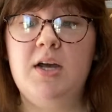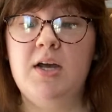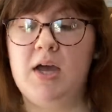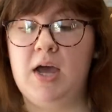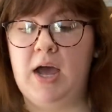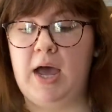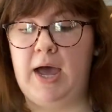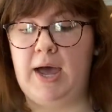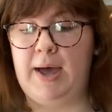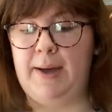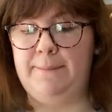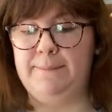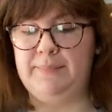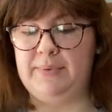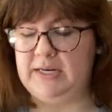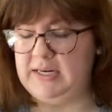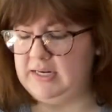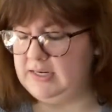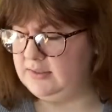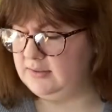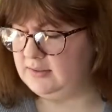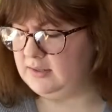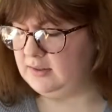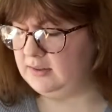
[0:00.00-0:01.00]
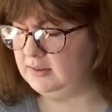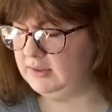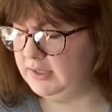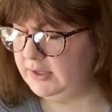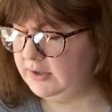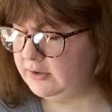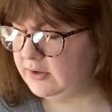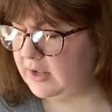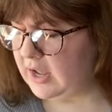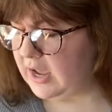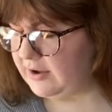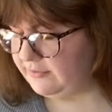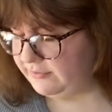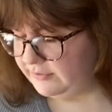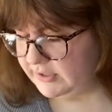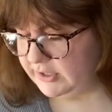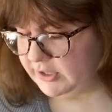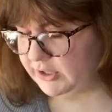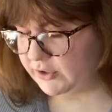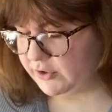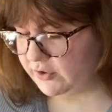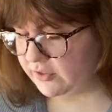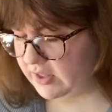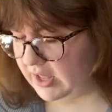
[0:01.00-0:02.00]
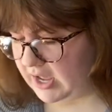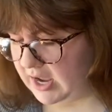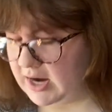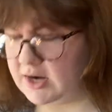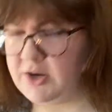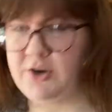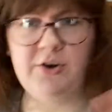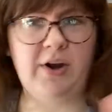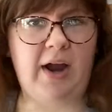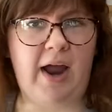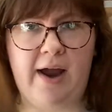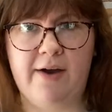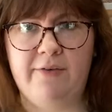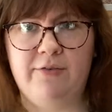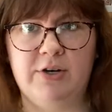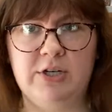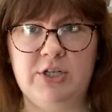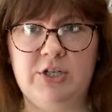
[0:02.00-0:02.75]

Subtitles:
but it is a little heftier than your average